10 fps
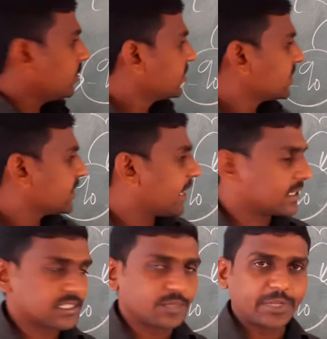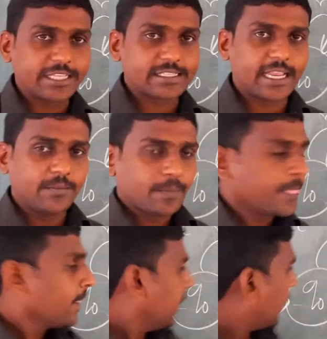This is an accepting state,
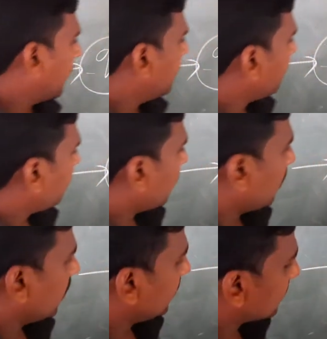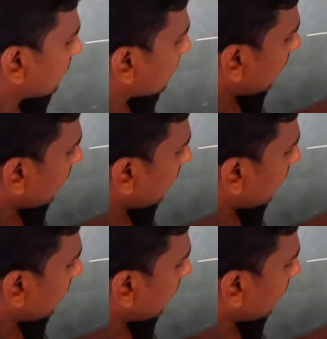and if this is